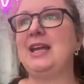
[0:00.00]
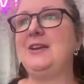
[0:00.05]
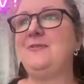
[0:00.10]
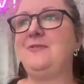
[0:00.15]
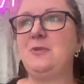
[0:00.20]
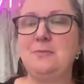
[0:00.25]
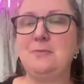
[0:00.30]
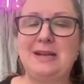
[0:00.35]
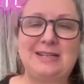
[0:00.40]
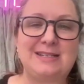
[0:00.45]

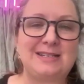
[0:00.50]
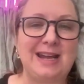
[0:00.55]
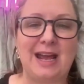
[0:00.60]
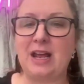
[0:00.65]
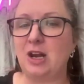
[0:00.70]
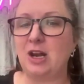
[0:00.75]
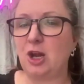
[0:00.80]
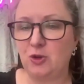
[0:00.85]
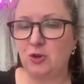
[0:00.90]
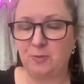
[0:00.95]
If at
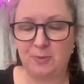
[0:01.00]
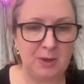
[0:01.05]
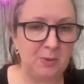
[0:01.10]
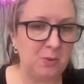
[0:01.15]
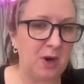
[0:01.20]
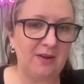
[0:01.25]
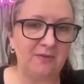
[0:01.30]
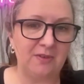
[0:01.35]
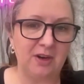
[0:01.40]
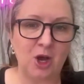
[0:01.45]
midday a load of
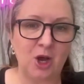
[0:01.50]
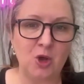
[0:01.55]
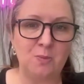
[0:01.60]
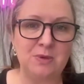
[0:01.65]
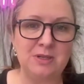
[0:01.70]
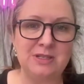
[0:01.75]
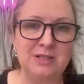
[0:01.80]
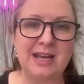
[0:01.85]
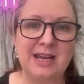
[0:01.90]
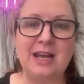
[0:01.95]
people haven't
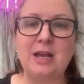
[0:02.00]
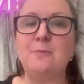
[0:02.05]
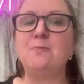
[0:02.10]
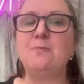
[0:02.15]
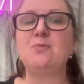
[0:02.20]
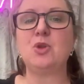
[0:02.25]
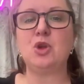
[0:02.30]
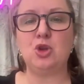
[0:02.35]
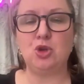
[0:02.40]
opened it,